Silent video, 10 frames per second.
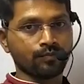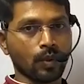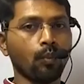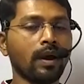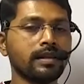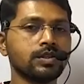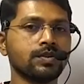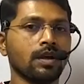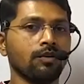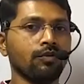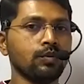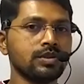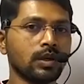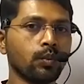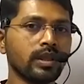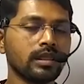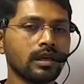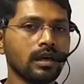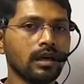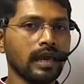One is fusing with
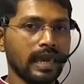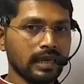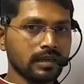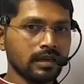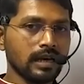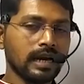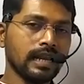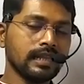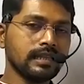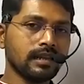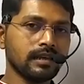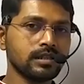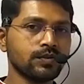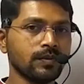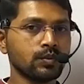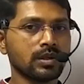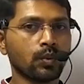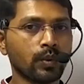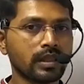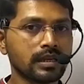egg, another is
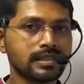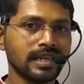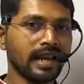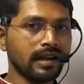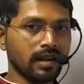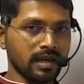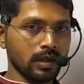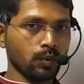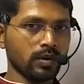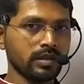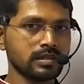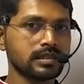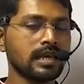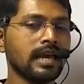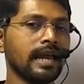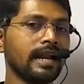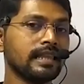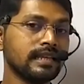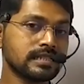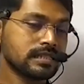fusing with secondary nucleus,
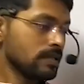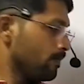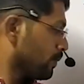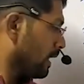and thus